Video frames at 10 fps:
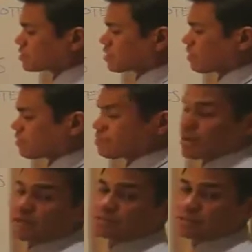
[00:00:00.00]
start from
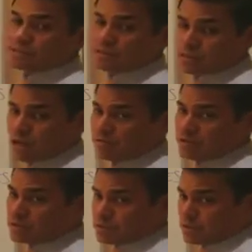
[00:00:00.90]
basic to,
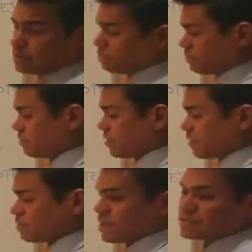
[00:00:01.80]
obviously,
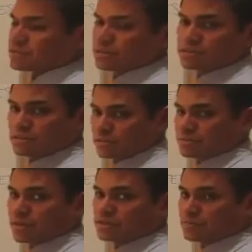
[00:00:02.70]
very basic to
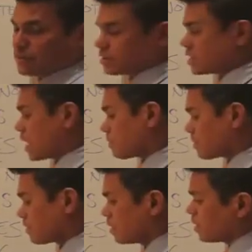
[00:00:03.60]
much more in
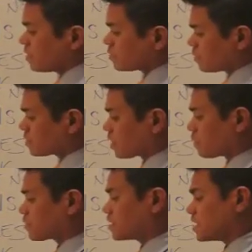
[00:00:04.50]
depth. So we
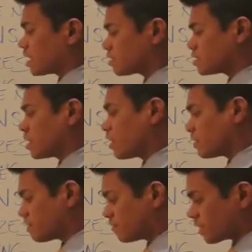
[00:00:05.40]
start with the dental chair
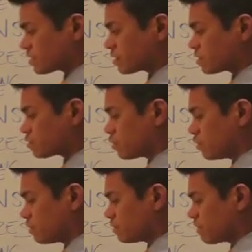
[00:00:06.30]
and infection
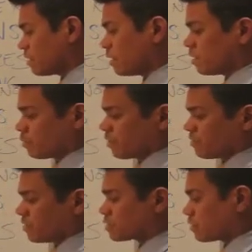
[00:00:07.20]
control with
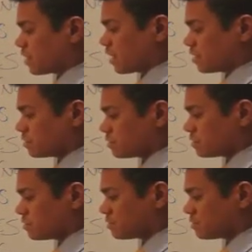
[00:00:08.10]
visual aids,